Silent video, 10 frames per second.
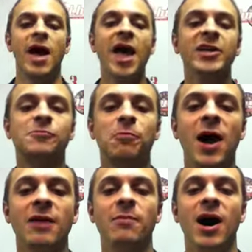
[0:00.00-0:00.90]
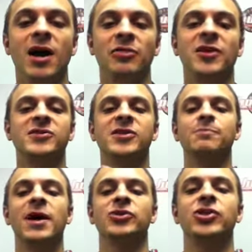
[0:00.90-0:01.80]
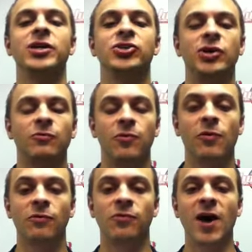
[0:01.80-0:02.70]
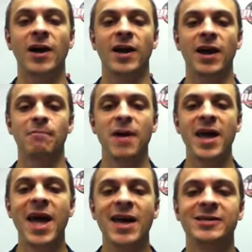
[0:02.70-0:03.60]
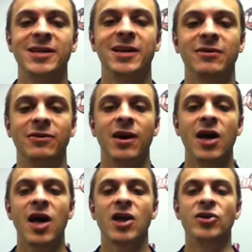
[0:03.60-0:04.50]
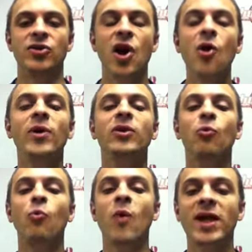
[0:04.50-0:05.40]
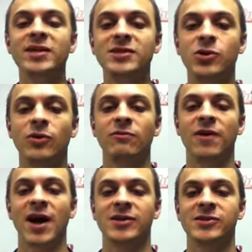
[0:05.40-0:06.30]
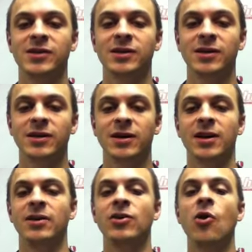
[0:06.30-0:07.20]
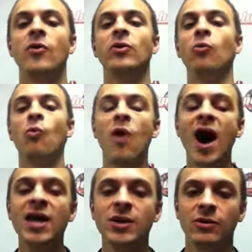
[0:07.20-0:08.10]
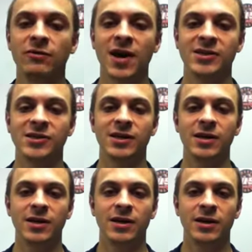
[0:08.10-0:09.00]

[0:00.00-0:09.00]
Hey, it's Brian Mudd. This is my cheat sheet for Friday, May 18th. Knowing when to invest, knowing why you invested,